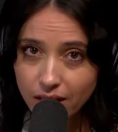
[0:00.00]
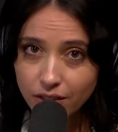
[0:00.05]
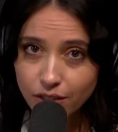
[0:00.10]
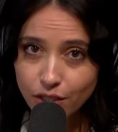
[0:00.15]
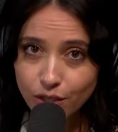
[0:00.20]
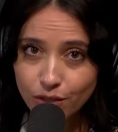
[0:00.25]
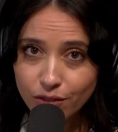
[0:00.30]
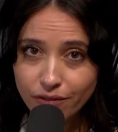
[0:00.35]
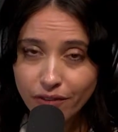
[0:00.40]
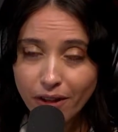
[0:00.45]

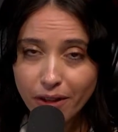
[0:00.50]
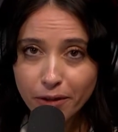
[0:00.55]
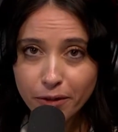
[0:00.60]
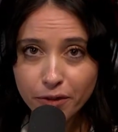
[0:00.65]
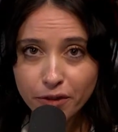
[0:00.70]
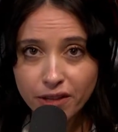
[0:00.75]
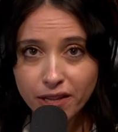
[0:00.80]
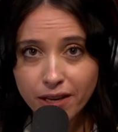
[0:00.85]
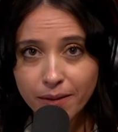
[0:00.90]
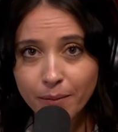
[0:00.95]
You can
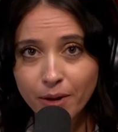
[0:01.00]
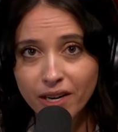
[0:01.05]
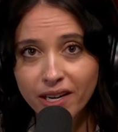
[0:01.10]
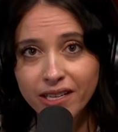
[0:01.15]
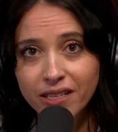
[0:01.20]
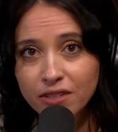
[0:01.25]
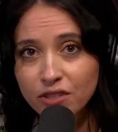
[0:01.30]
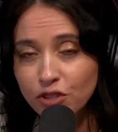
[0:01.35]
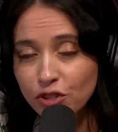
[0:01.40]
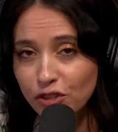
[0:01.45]
follow them on
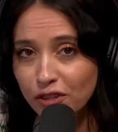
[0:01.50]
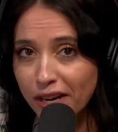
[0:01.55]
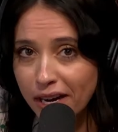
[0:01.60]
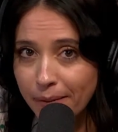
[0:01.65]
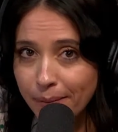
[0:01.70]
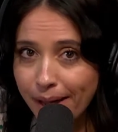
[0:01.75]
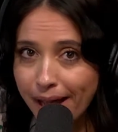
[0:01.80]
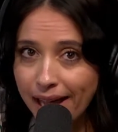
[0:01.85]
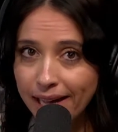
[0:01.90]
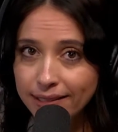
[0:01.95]

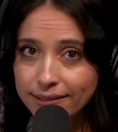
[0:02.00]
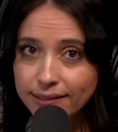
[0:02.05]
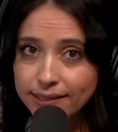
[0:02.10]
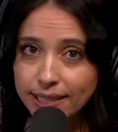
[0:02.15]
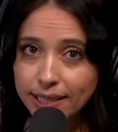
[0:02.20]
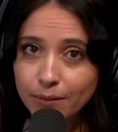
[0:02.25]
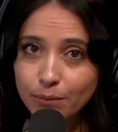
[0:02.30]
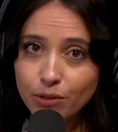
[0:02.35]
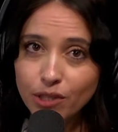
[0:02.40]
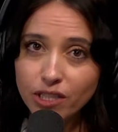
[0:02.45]
Instagram at
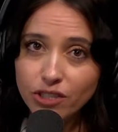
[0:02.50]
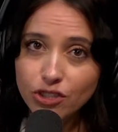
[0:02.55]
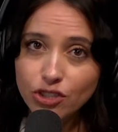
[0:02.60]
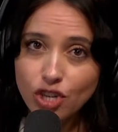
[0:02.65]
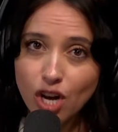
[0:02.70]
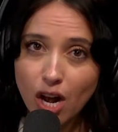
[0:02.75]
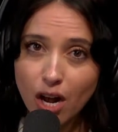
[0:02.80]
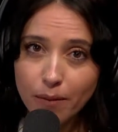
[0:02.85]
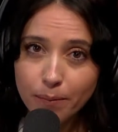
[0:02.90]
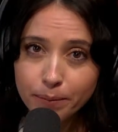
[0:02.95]
Libra
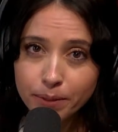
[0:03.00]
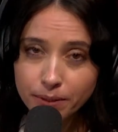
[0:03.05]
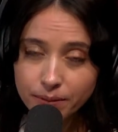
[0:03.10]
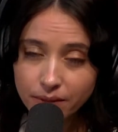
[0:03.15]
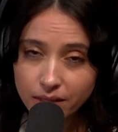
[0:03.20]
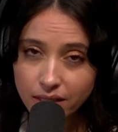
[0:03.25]
Shop.